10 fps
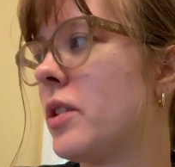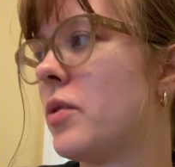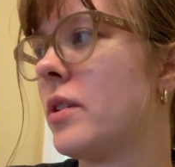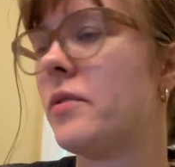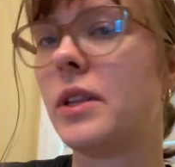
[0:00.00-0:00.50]

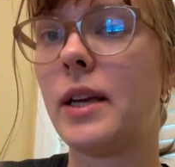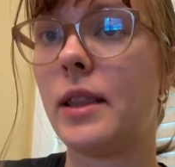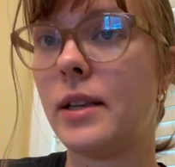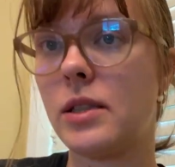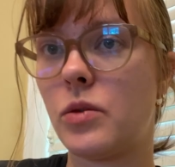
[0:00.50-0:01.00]
or even like
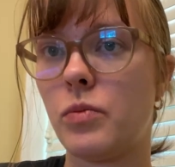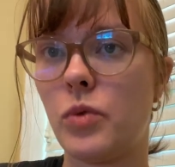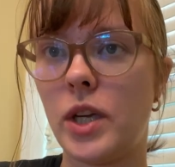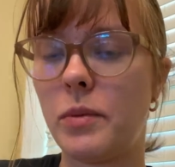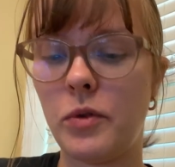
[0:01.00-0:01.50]
this
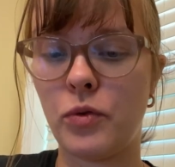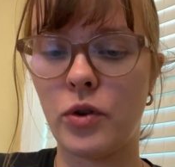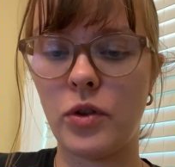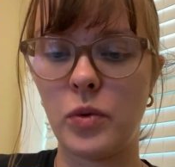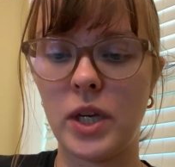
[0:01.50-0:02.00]
week
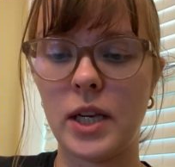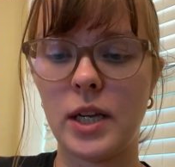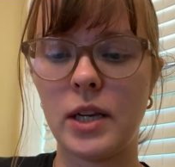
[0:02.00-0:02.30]
before the weekend.